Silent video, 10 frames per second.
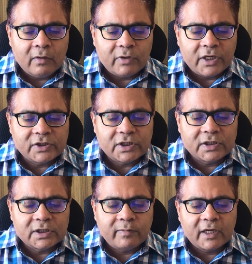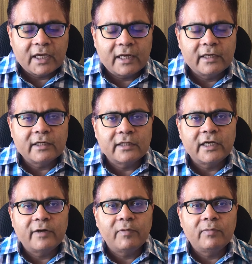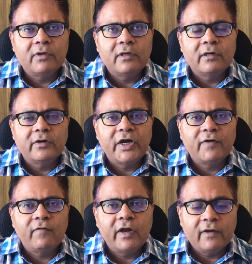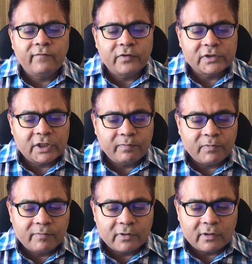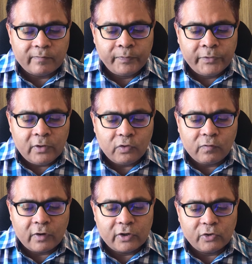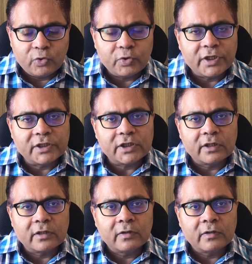PhDs in mechanical, that may be a red flag for some people who want you to teach a